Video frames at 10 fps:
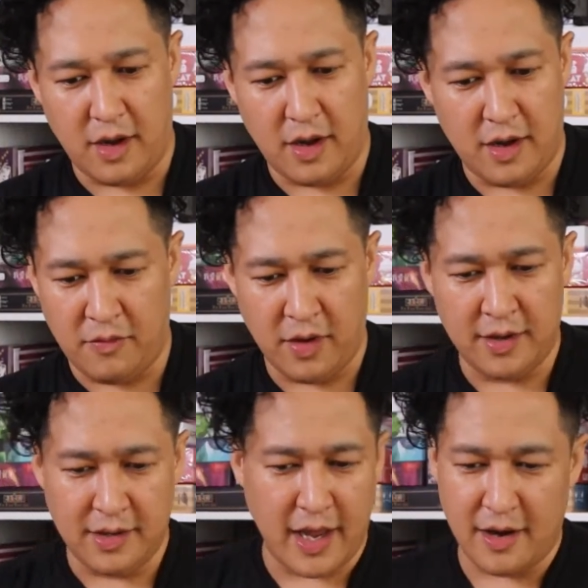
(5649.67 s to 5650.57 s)

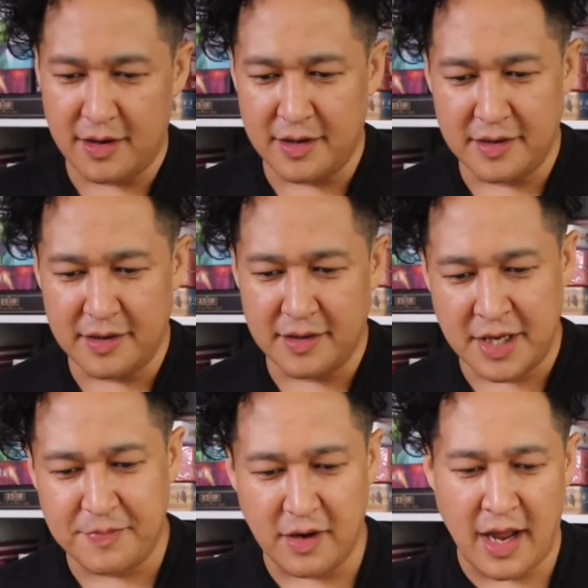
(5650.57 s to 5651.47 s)
1 layer
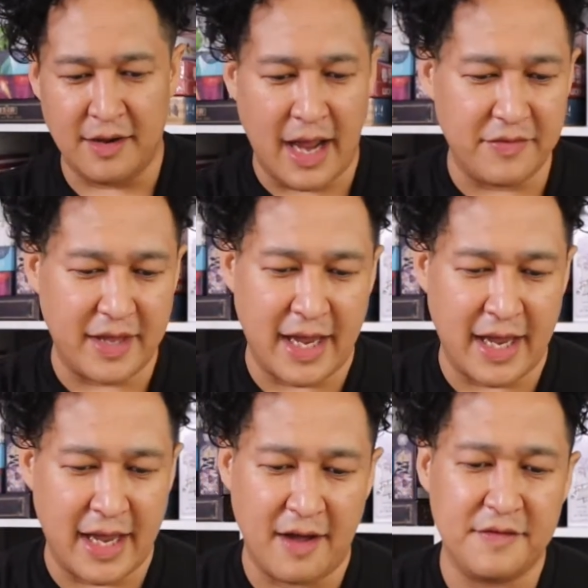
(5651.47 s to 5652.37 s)
deeper, and now they
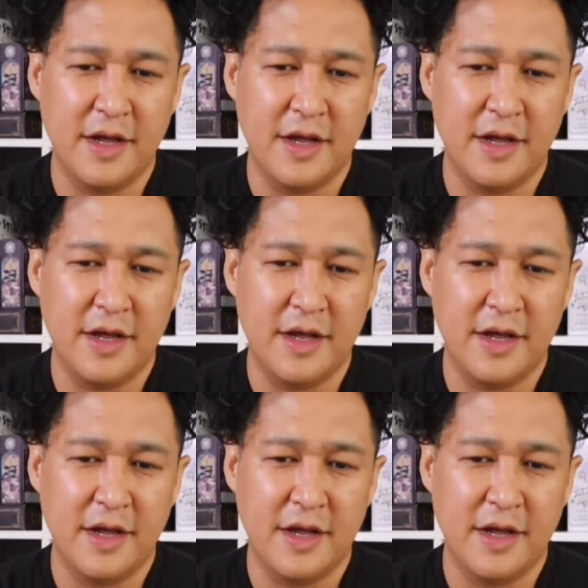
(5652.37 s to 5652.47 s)
have